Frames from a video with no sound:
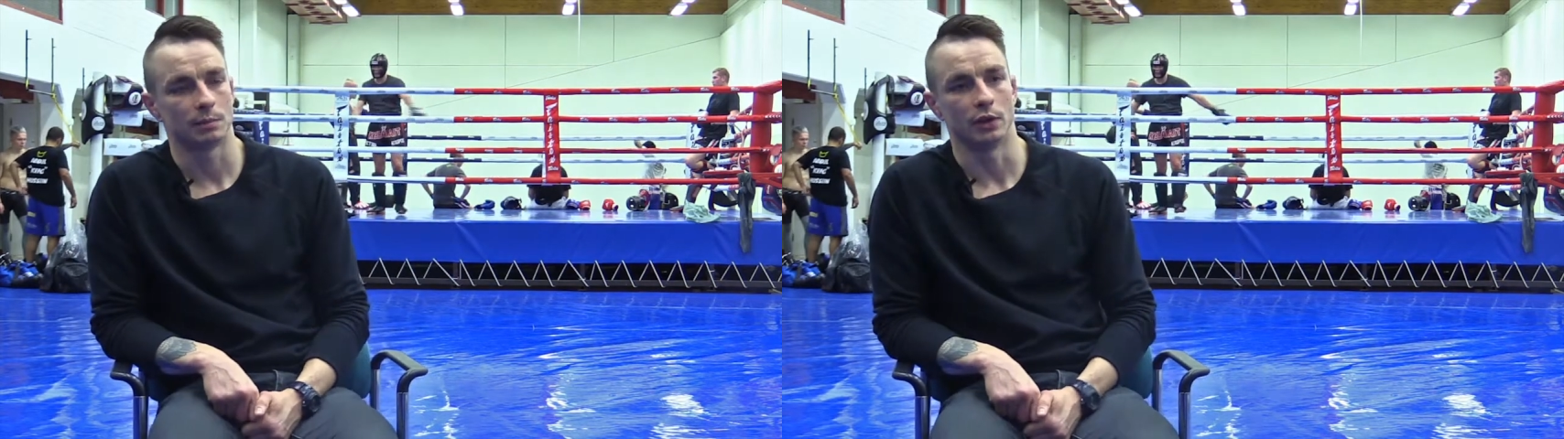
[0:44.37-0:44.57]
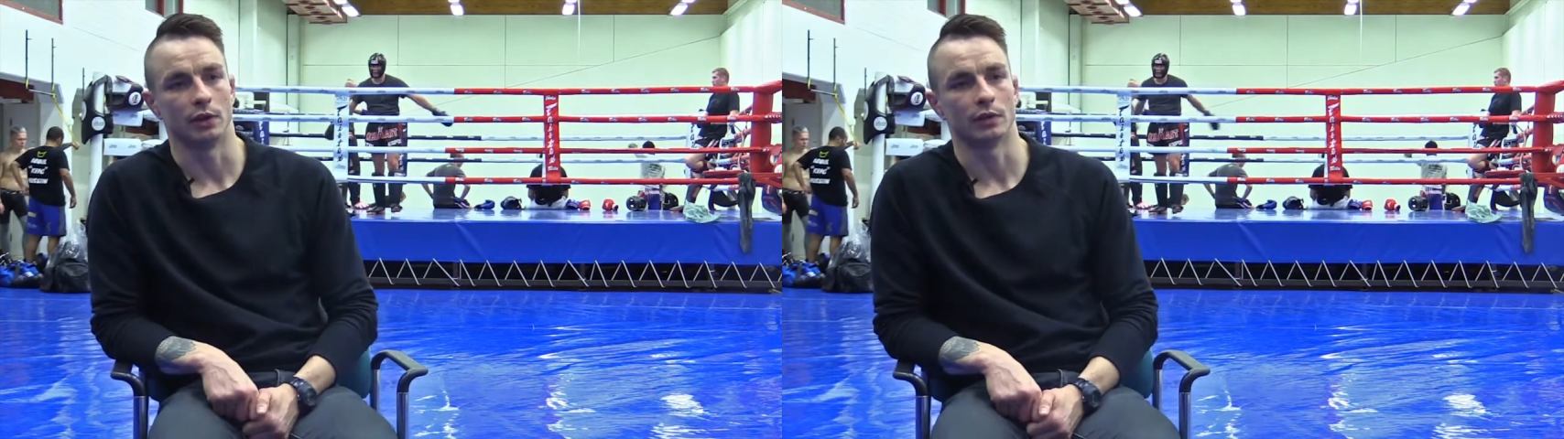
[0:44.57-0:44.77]

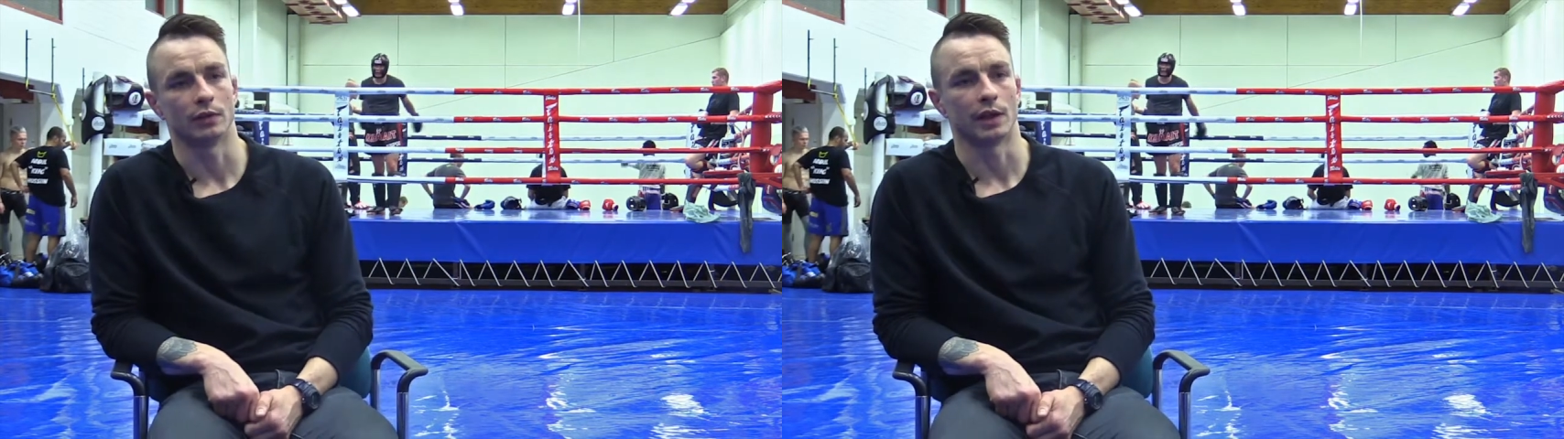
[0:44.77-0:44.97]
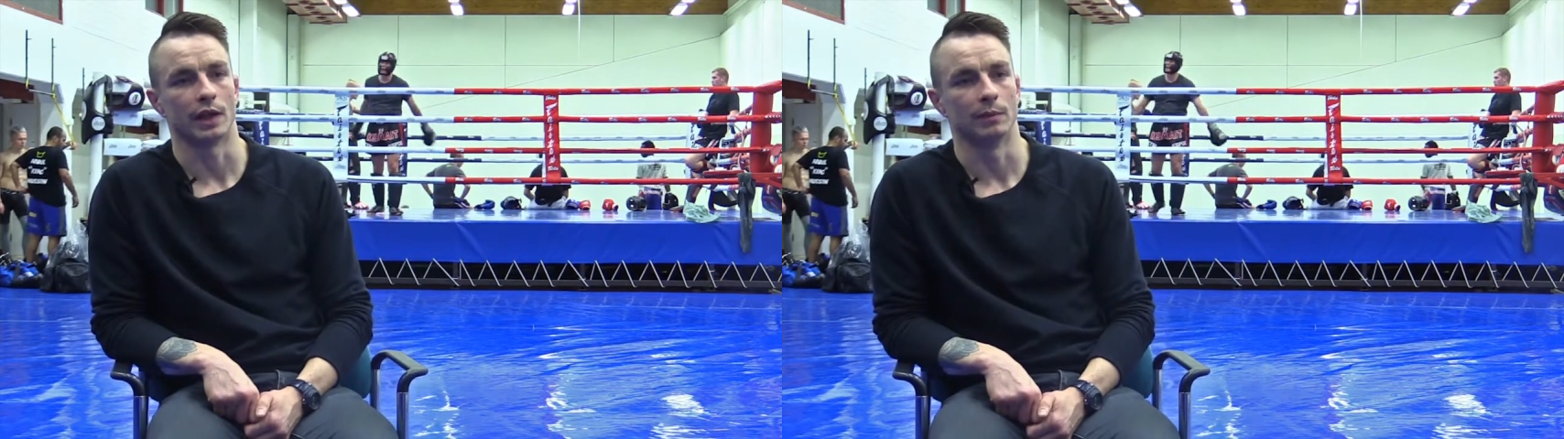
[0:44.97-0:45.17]
beauty
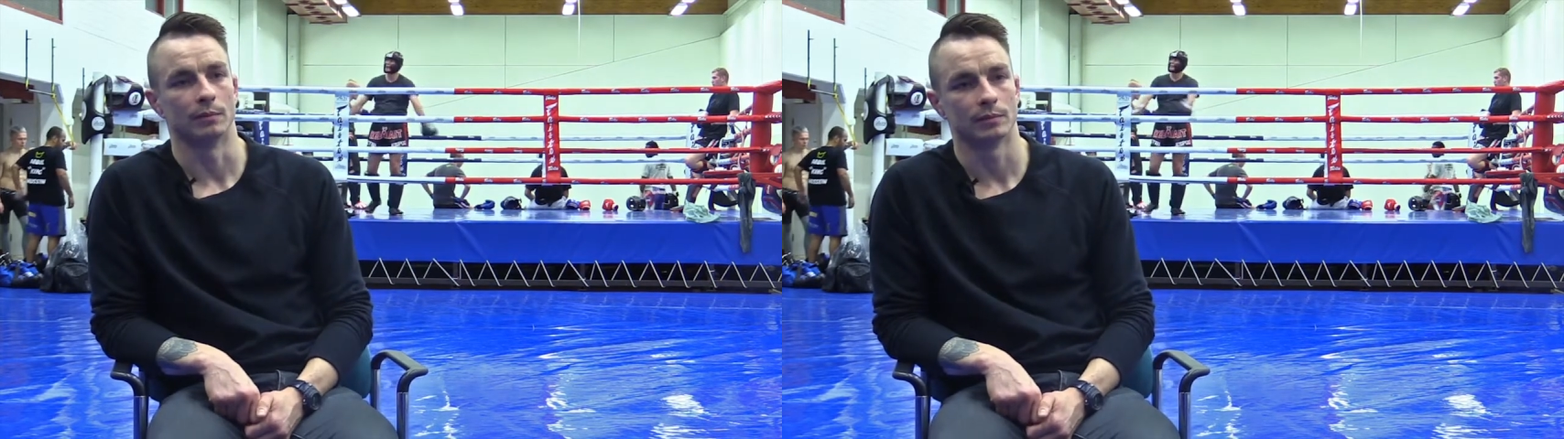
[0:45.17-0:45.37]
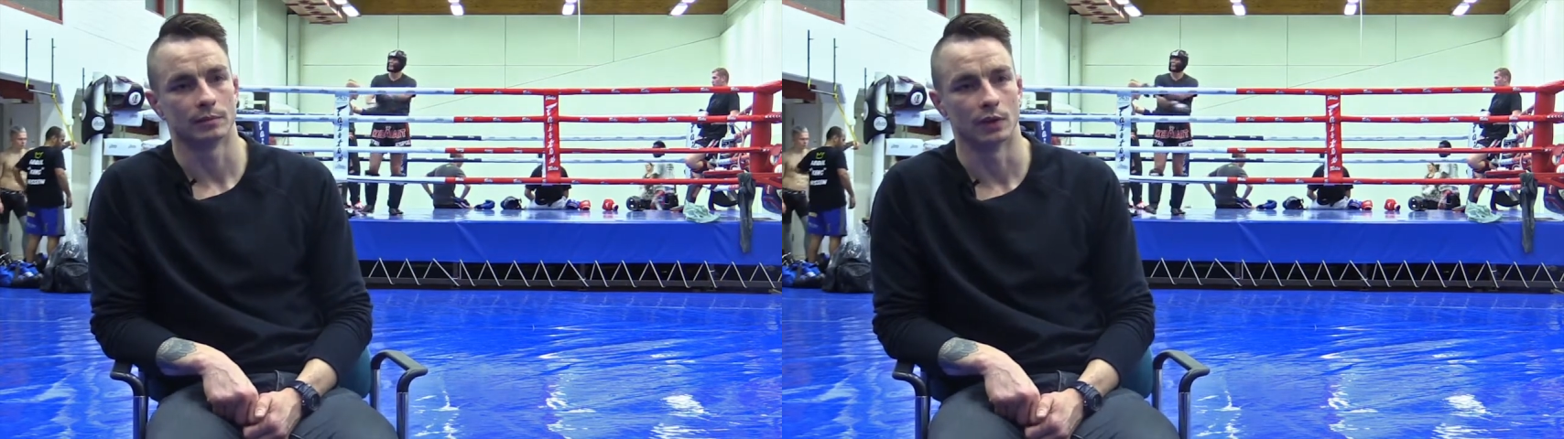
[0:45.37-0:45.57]
of the
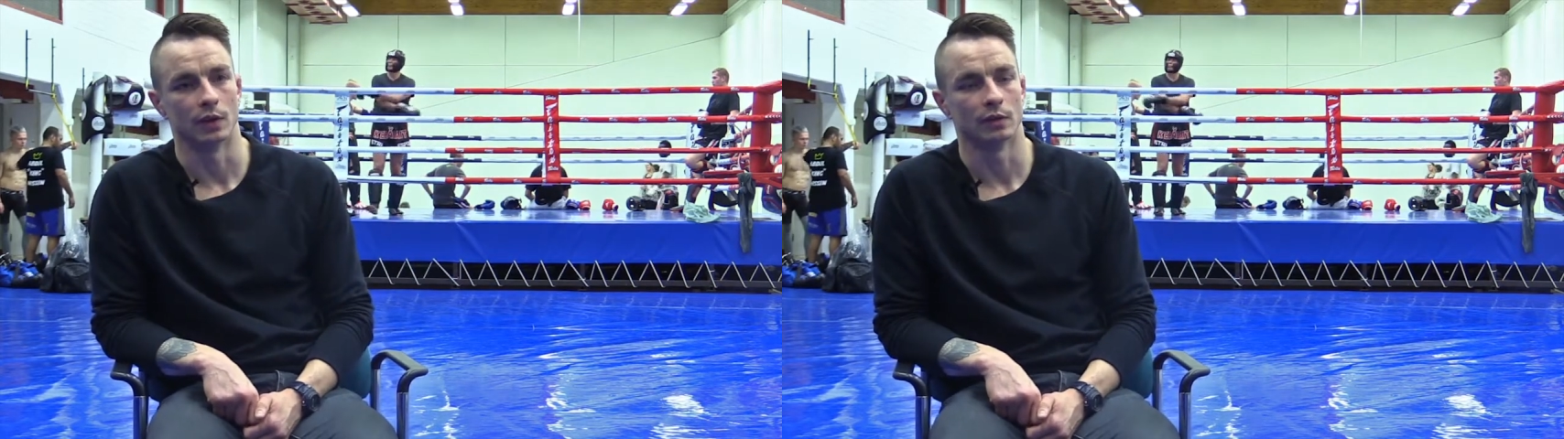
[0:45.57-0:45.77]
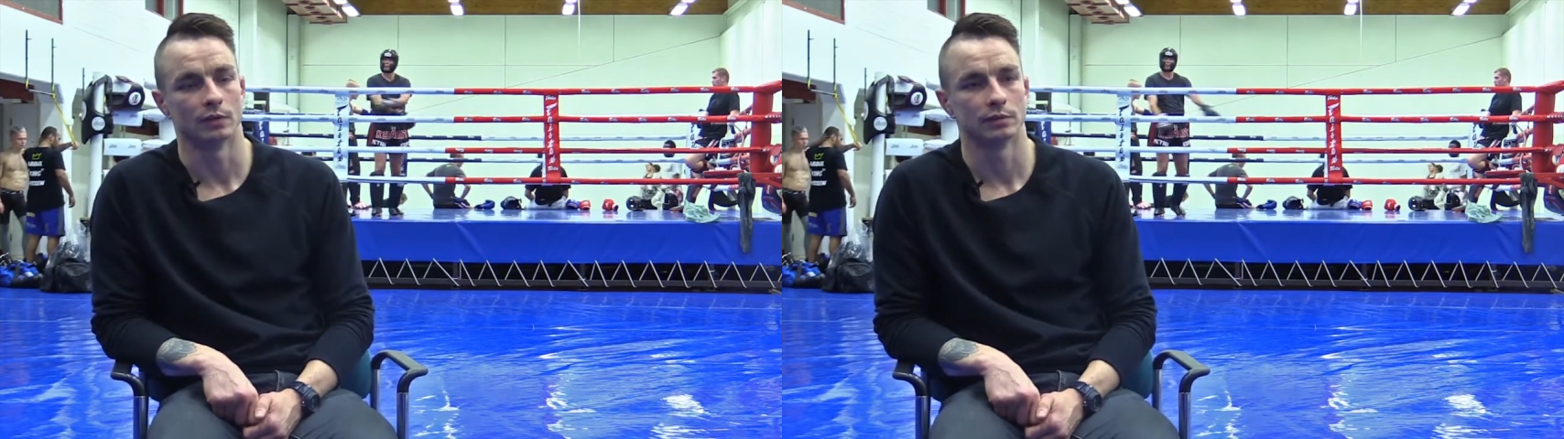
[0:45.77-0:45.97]
game, you
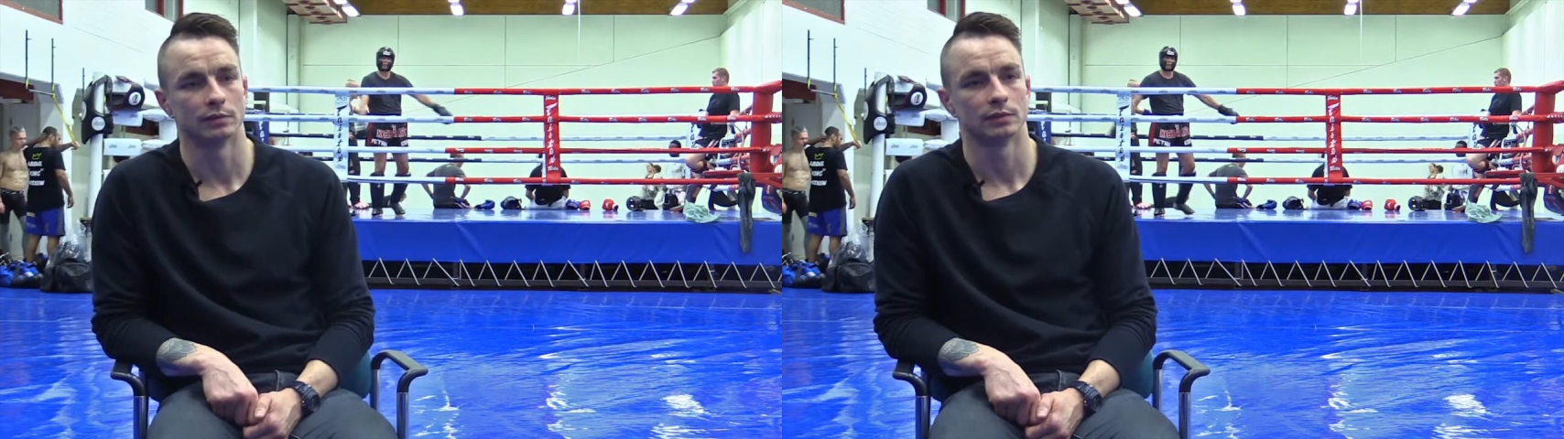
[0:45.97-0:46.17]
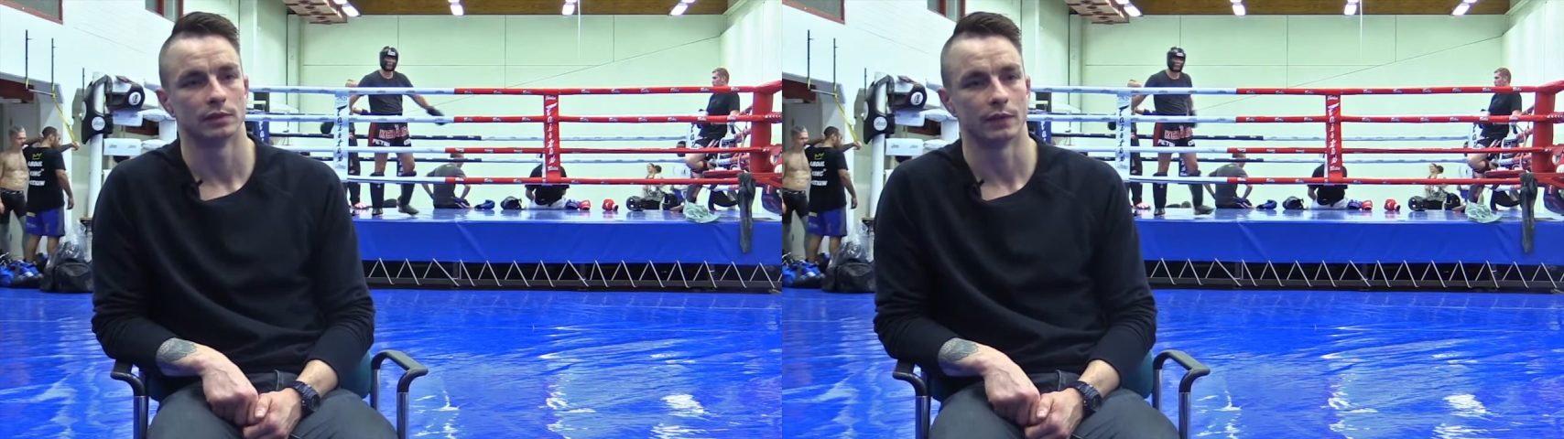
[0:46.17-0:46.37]
know,
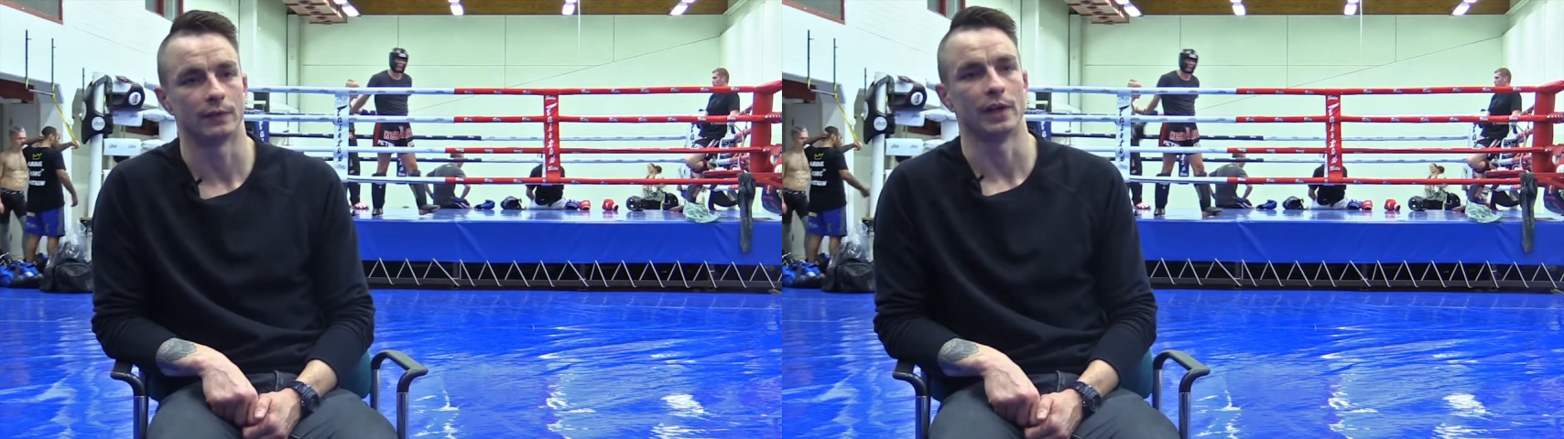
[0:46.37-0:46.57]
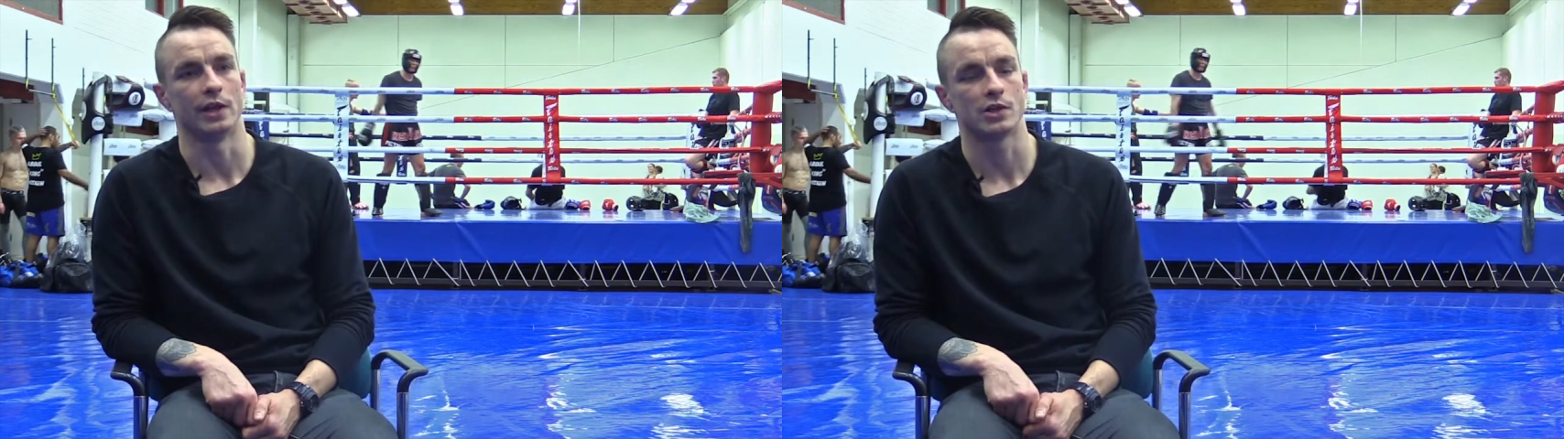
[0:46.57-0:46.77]
the
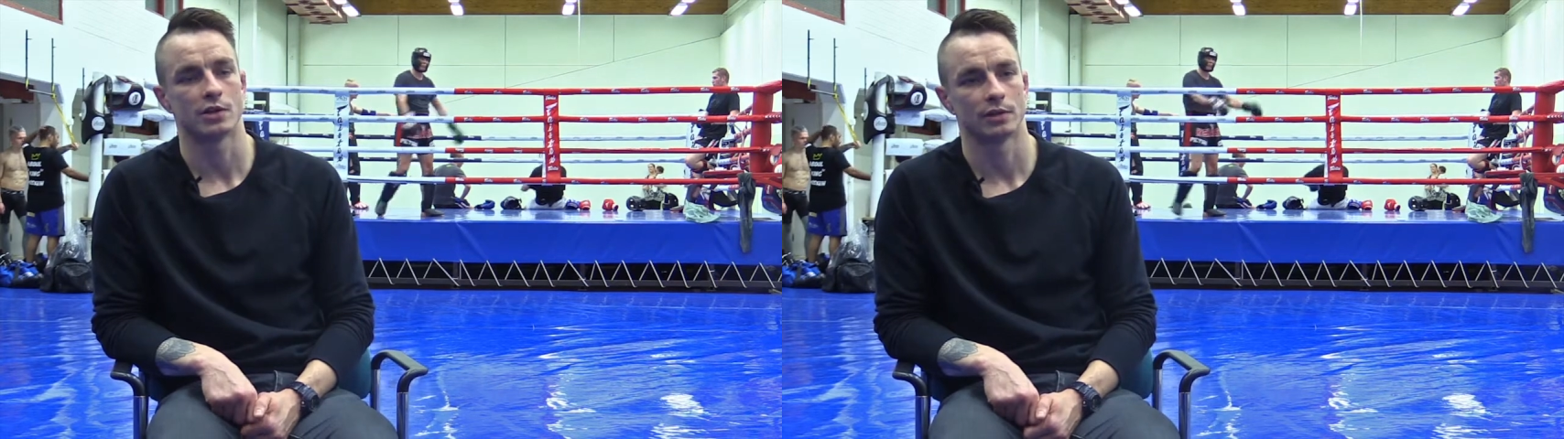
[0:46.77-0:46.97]
finish.